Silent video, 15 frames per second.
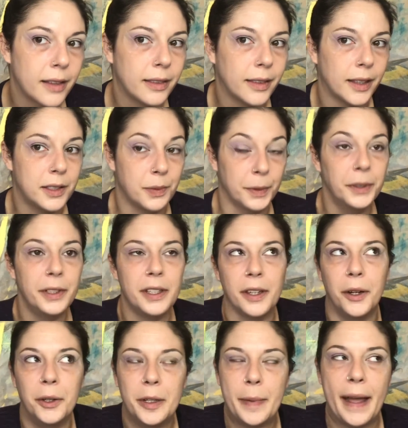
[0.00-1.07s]
that's really the
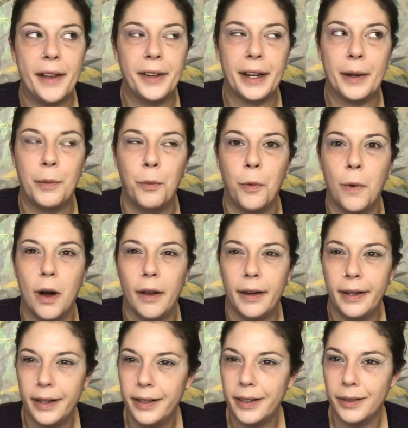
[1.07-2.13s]
only palette I
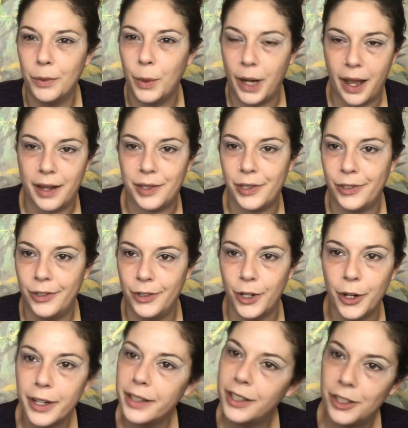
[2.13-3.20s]
wanted when I
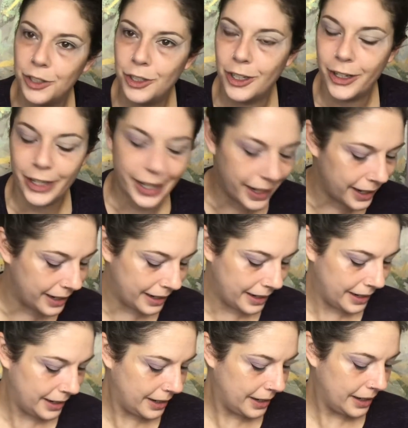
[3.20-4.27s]
started this journey.
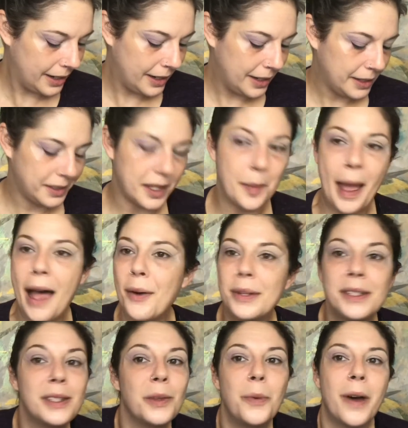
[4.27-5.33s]
Somehow it's
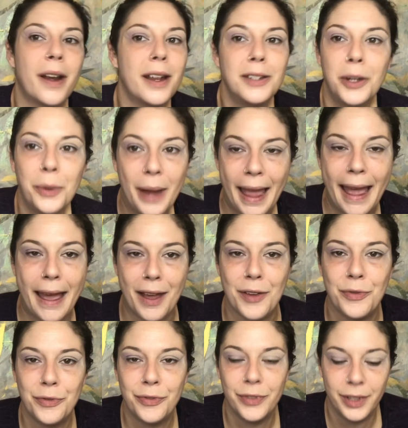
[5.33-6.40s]
the one I don't have.
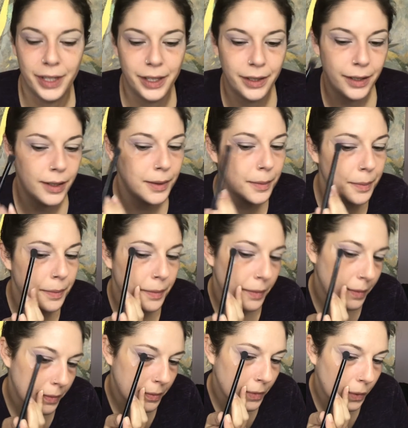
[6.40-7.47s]

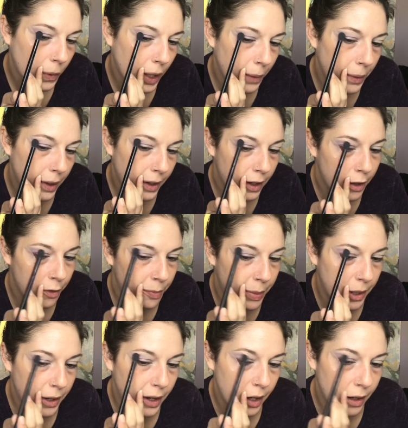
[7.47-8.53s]
Why wouldn't I have
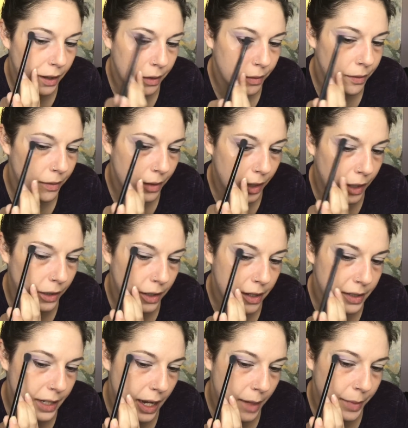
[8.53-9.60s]
bought it a long
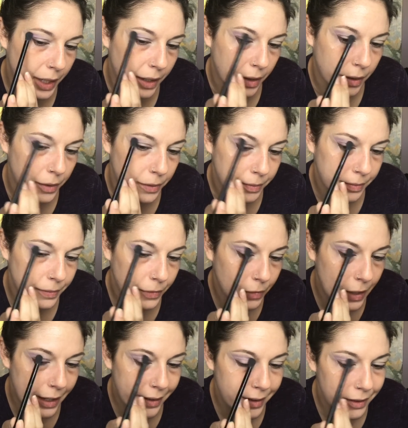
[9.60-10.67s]
time ago?
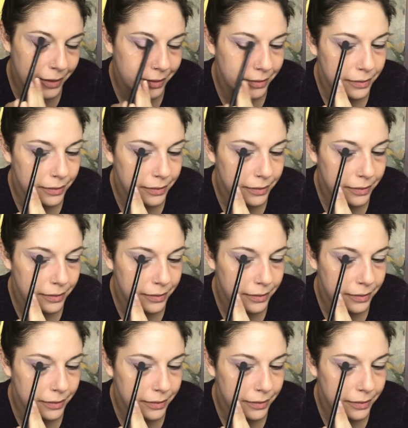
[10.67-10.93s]
Well,